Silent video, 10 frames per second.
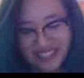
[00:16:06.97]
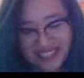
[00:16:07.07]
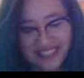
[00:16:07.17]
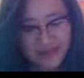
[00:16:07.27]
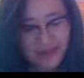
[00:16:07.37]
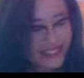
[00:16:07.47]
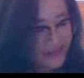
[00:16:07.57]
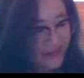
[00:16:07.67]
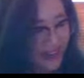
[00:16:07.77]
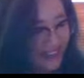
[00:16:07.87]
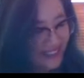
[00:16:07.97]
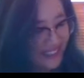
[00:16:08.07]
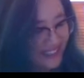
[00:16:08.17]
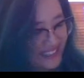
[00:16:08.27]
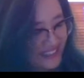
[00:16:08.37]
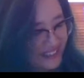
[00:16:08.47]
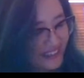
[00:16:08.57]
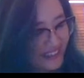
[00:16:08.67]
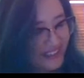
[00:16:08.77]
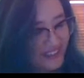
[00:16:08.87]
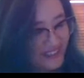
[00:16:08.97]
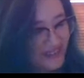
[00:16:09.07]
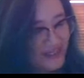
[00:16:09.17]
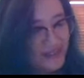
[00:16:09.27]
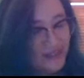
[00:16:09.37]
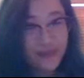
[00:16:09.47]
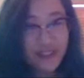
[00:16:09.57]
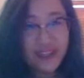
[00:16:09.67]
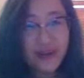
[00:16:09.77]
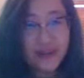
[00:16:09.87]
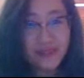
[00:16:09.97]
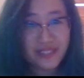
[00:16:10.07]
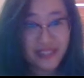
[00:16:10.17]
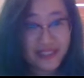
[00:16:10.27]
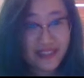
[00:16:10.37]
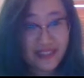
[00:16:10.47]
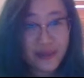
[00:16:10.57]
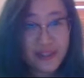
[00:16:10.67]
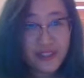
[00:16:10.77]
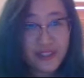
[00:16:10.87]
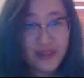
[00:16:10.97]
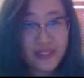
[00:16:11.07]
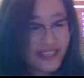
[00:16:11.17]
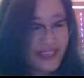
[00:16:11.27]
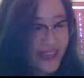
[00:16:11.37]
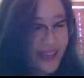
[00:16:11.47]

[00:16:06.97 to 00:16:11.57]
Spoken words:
This brings us back nicely, I think, to your video and particularly the ocean content.